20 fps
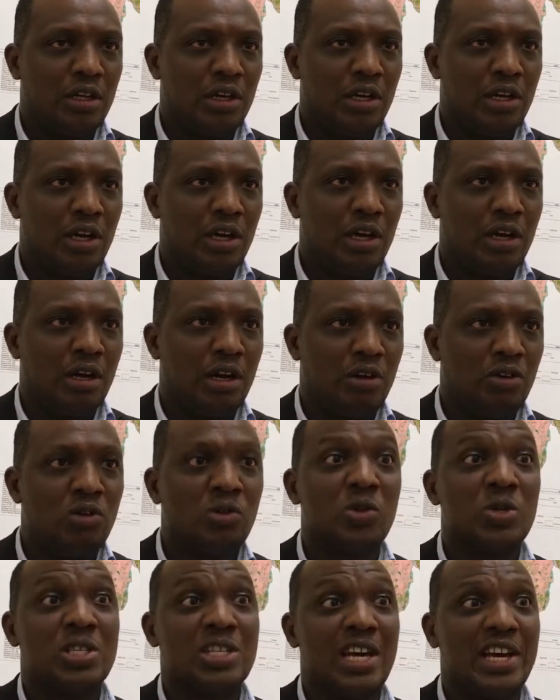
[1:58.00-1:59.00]

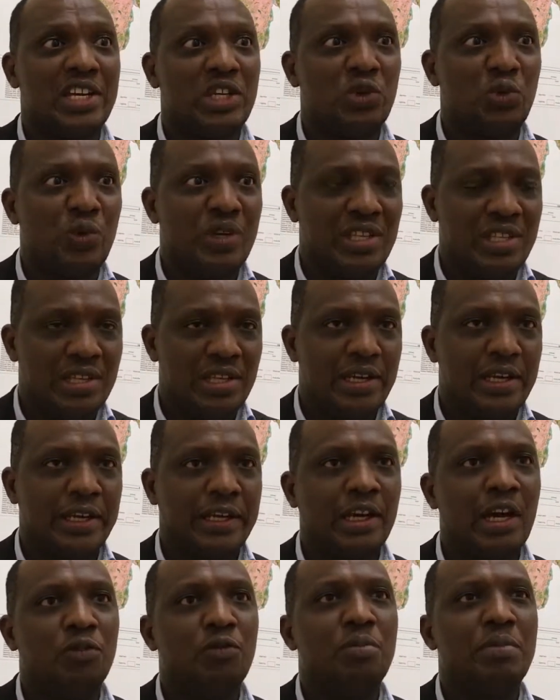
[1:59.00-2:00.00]
alongside with the
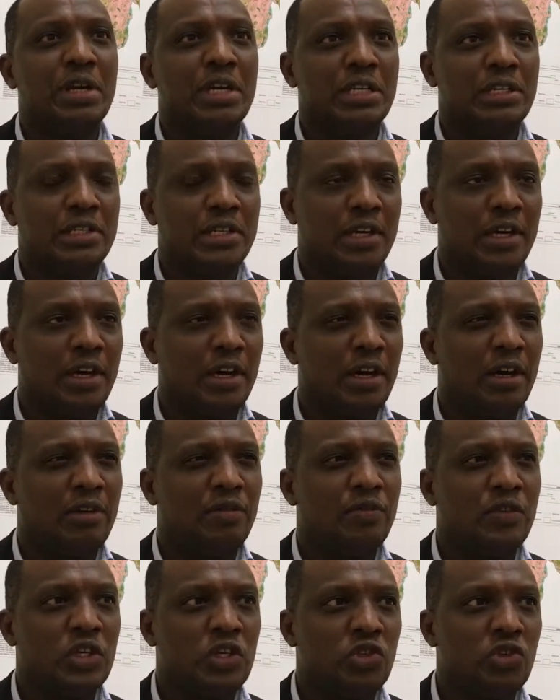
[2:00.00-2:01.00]
government
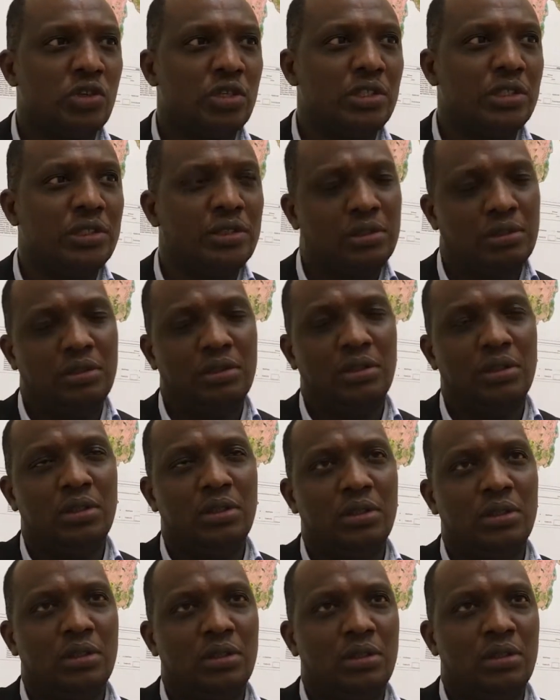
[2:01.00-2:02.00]
visions.
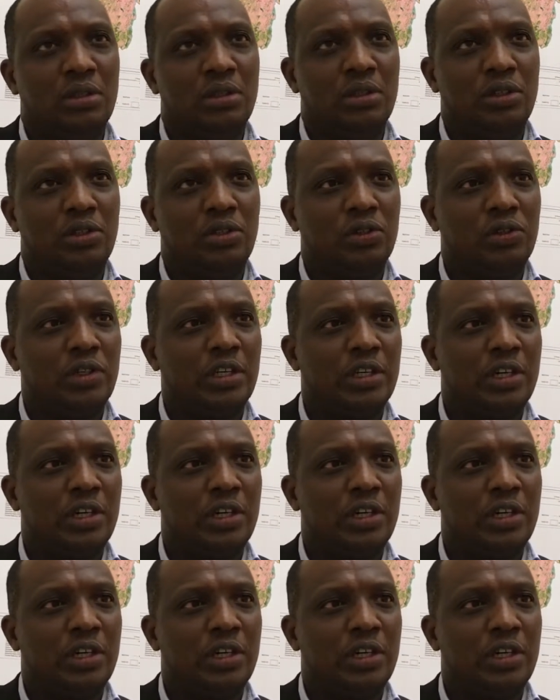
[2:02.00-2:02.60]
You know, the